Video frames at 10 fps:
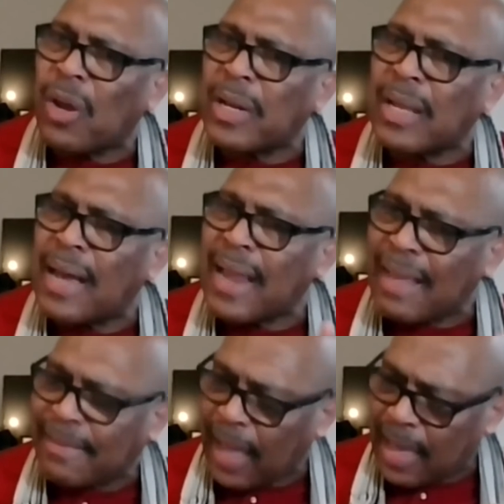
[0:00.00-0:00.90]
with God,
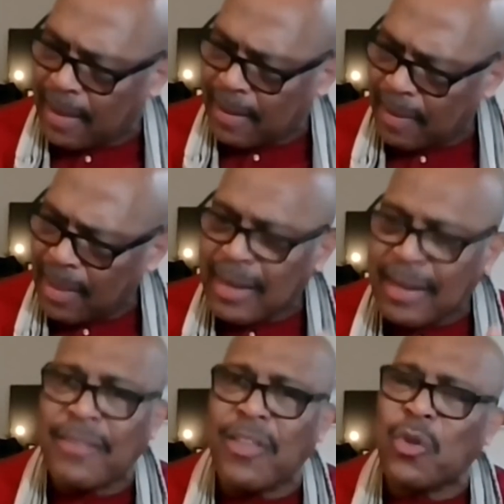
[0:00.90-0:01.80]
Isaiah,
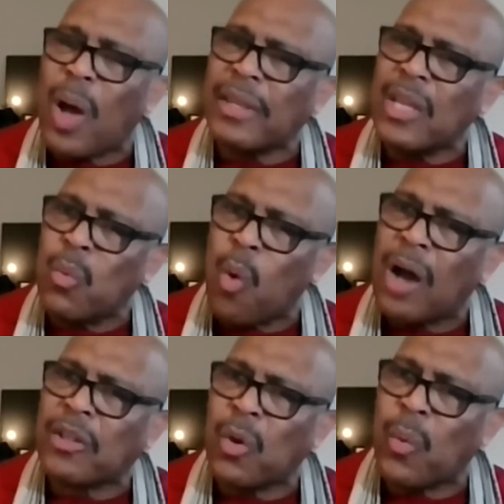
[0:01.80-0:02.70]
this is what he
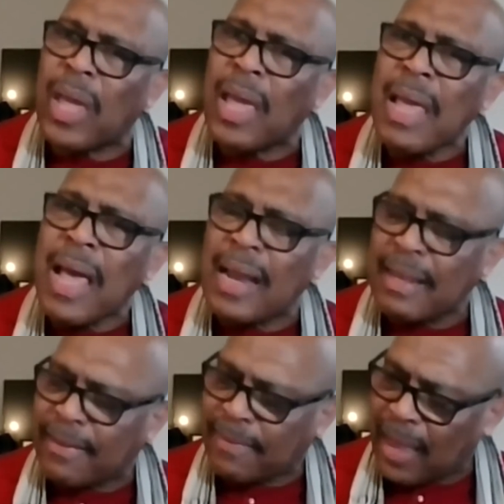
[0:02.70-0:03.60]
walked away and
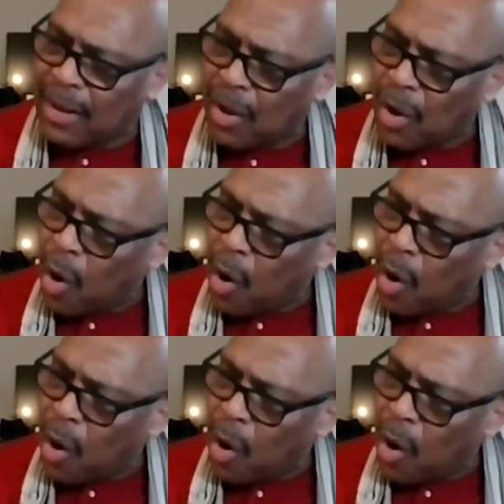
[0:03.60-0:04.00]
he said,